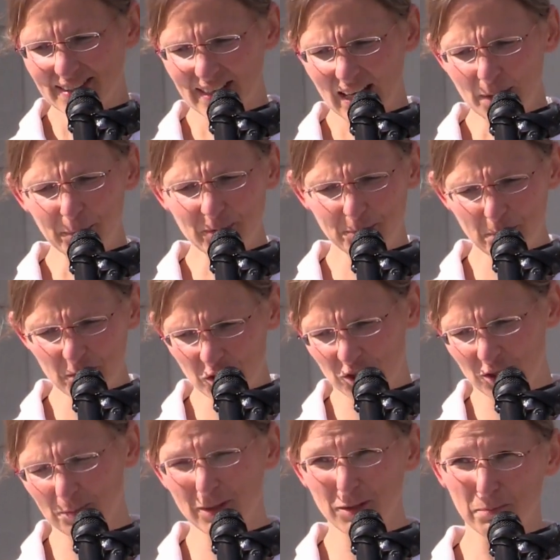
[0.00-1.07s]
who are
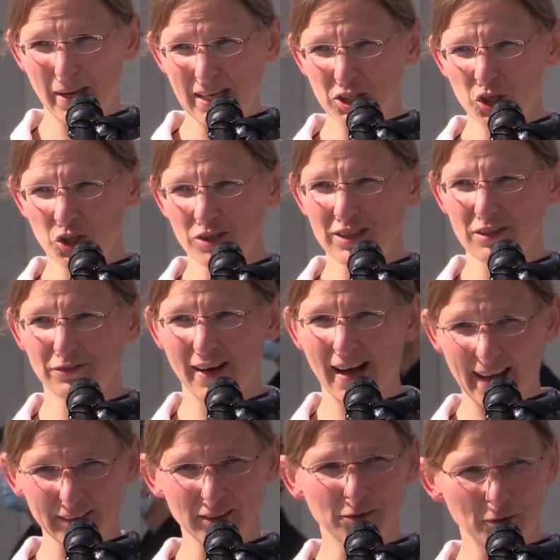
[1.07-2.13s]
responsible for
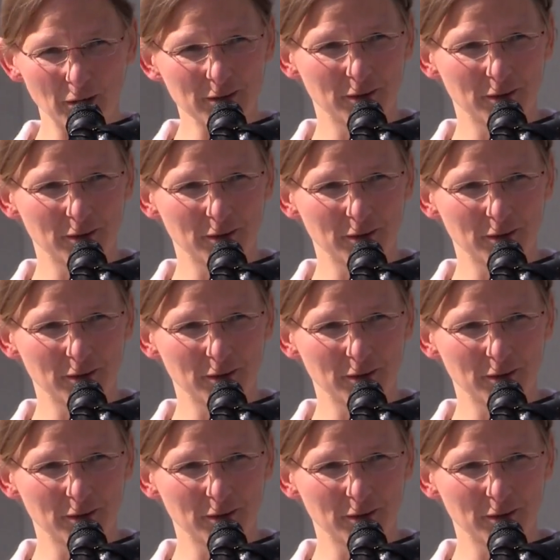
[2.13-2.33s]
themselves.